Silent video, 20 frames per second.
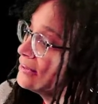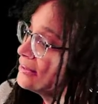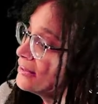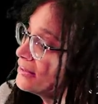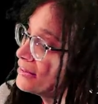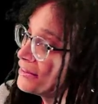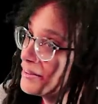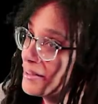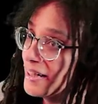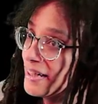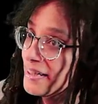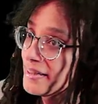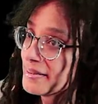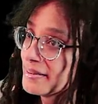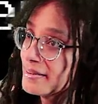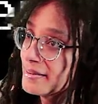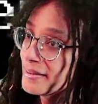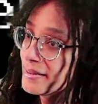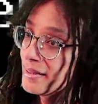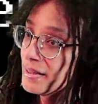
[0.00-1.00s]
Okay,
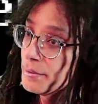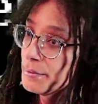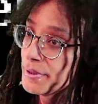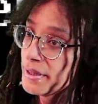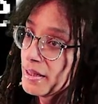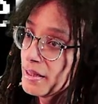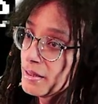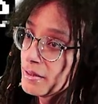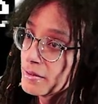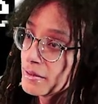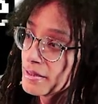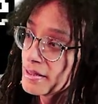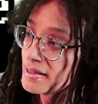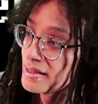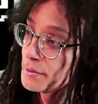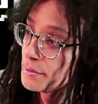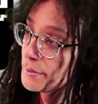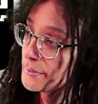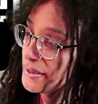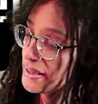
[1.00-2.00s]
here we go. Let's see
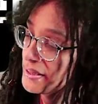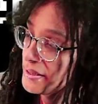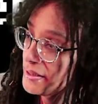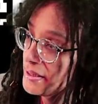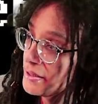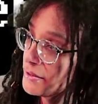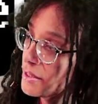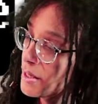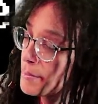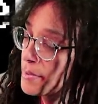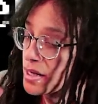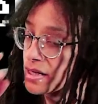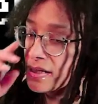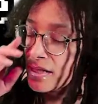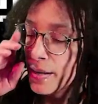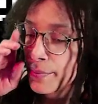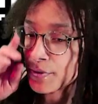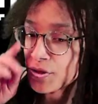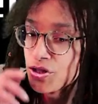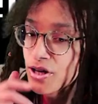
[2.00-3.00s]
what we can do. I'm
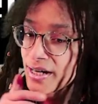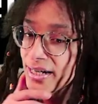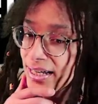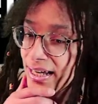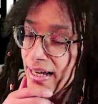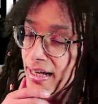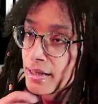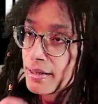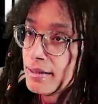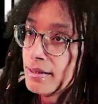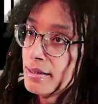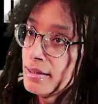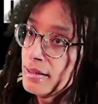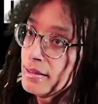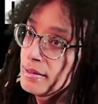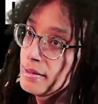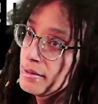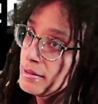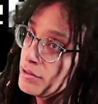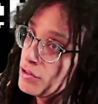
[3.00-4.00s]
gonna try to get
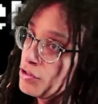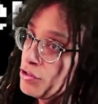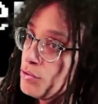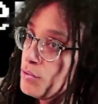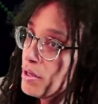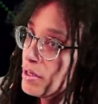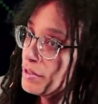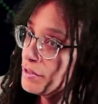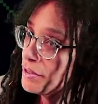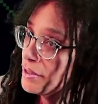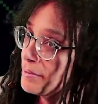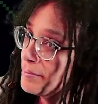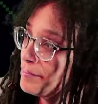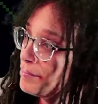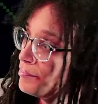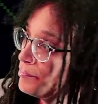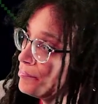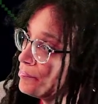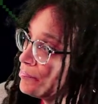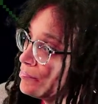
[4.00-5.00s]
200,
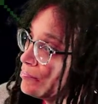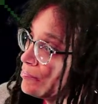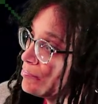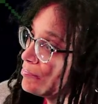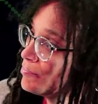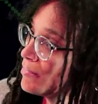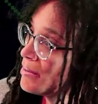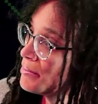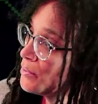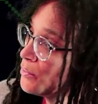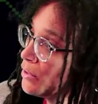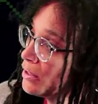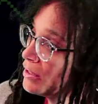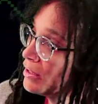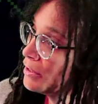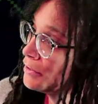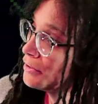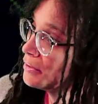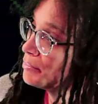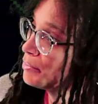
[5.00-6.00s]
maybe
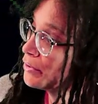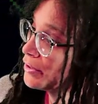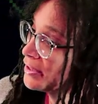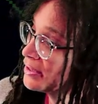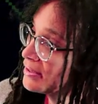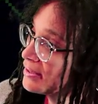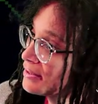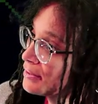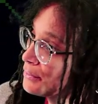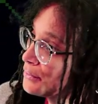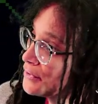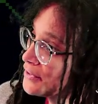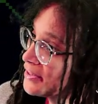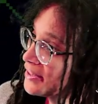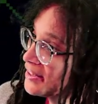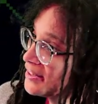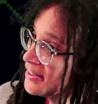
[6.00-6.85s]
100 points. We'll see.